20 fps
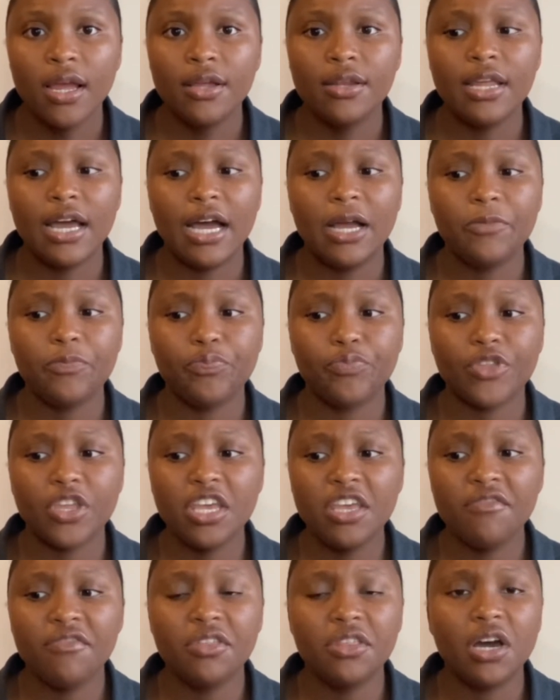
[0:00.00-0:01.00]
that
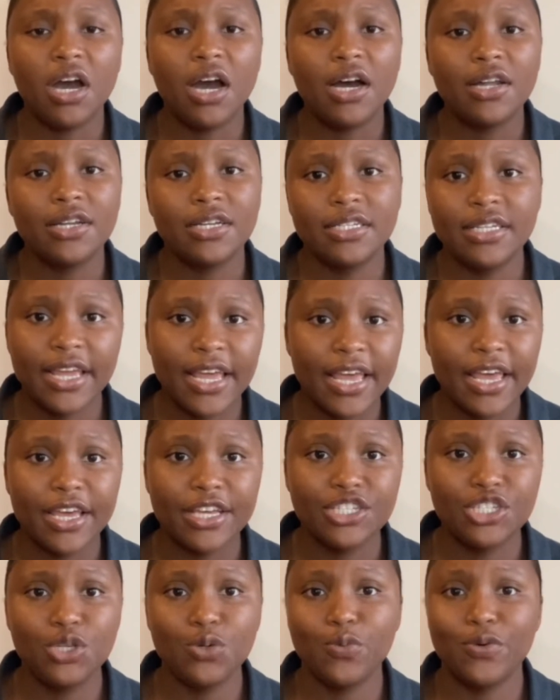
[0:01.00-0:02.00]
even the other day,
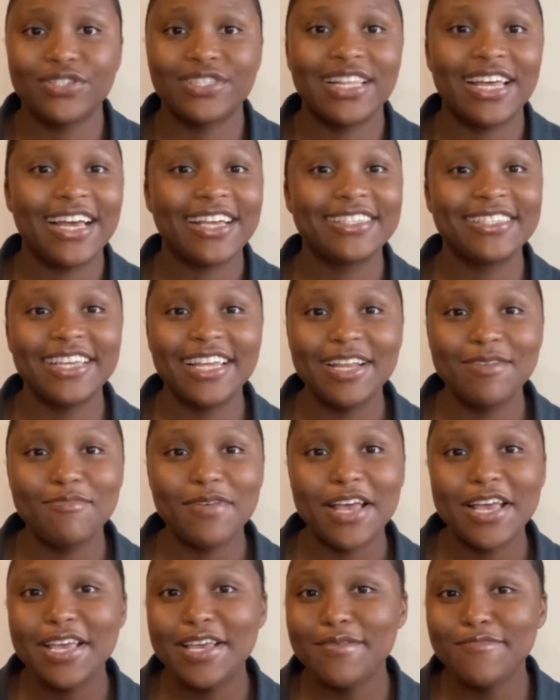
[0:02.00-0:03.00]
she was like sending
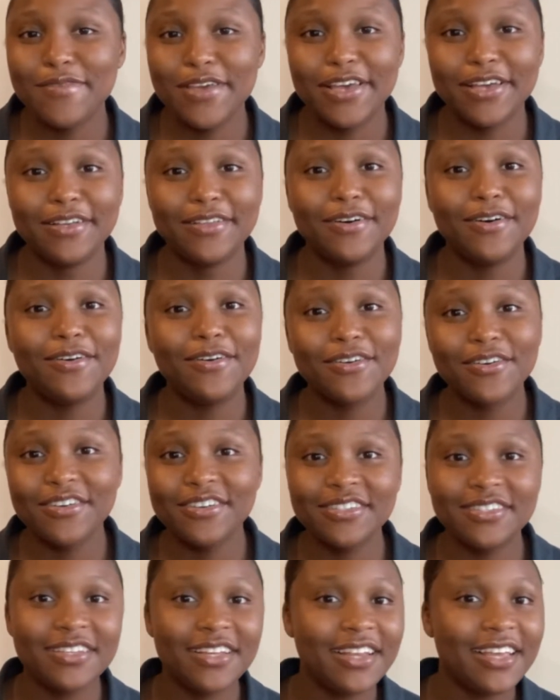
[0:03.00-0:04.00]
me an email, "Oh,
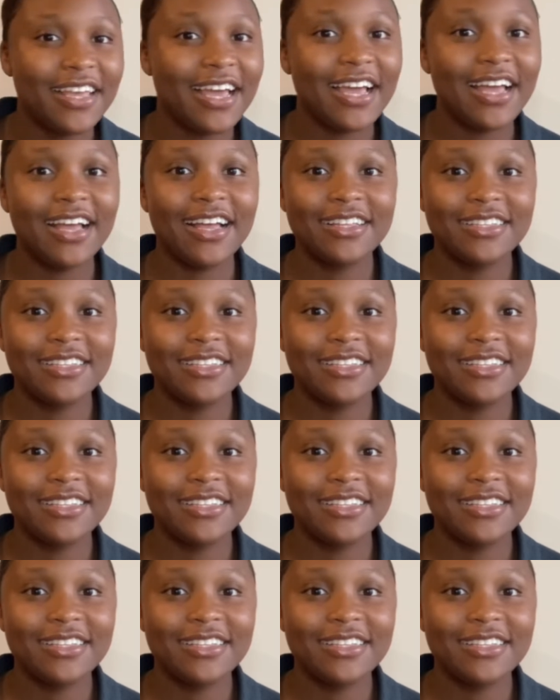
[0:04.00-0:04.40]
Khrista-Lee,